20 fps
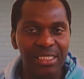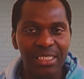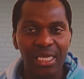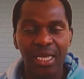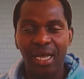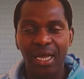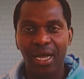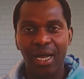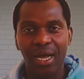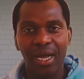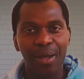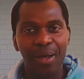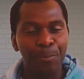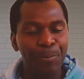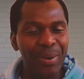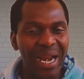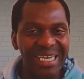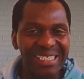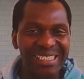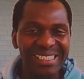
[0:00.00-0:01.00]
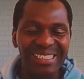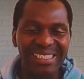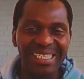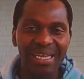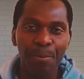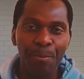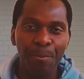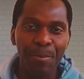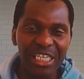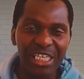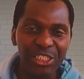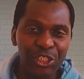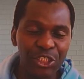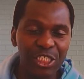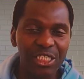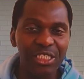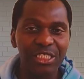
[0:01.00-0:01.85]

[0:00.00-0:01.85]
practicing magics,